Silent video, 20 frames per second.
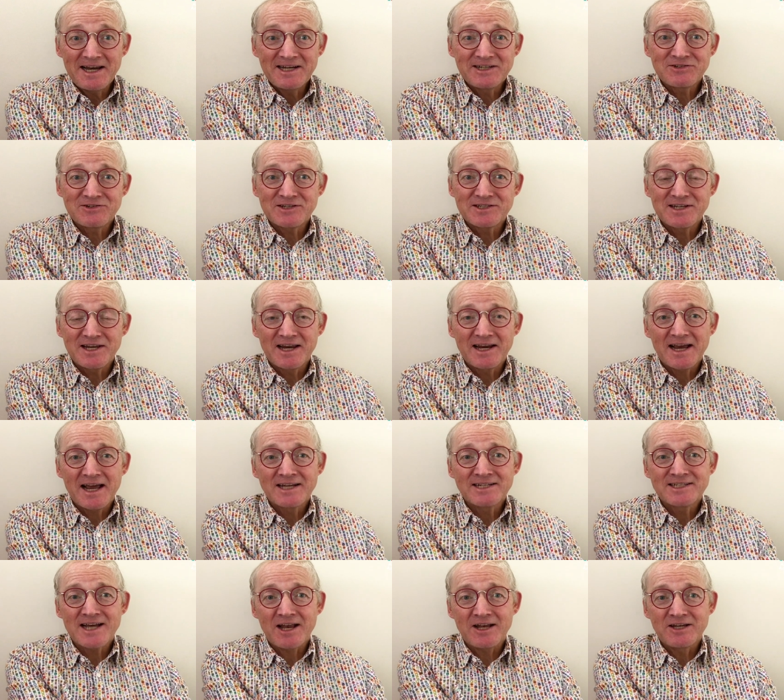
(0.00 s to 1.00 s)
interesting
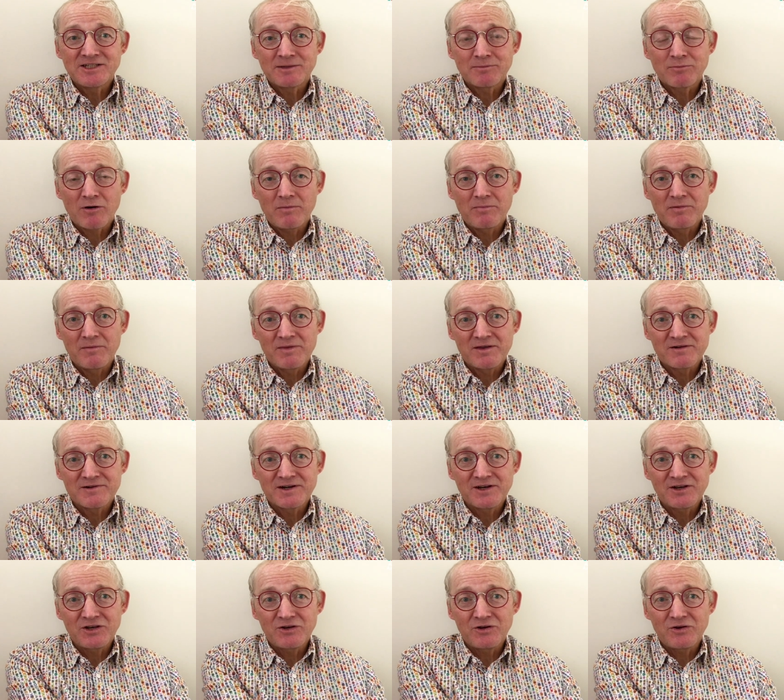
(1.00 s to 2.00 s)
and challenging problem. There
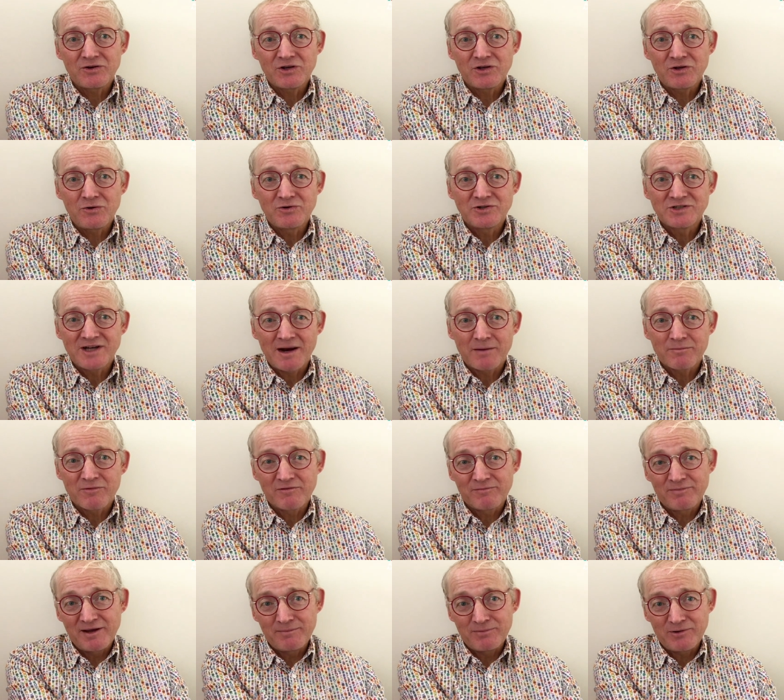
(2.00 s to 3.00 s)
are a huge number
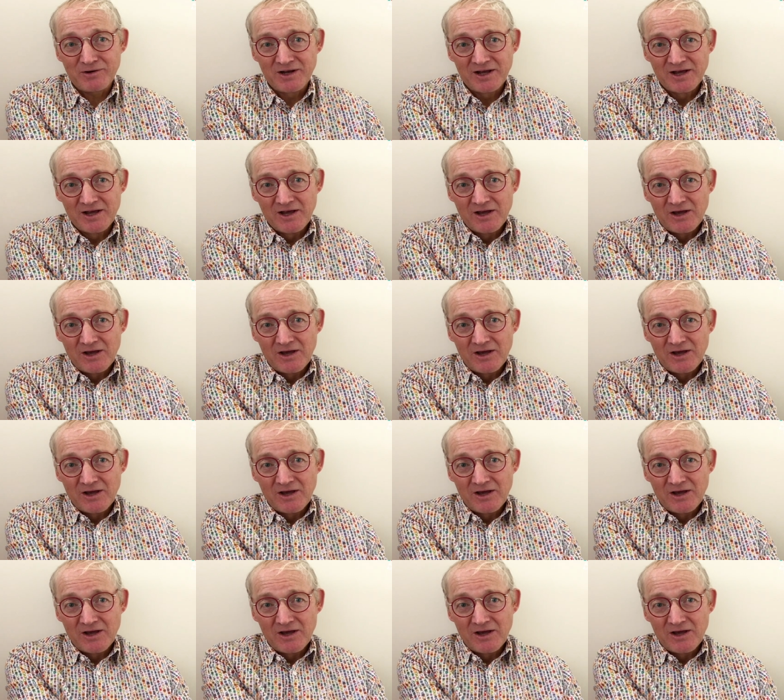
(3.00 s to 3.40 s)
of people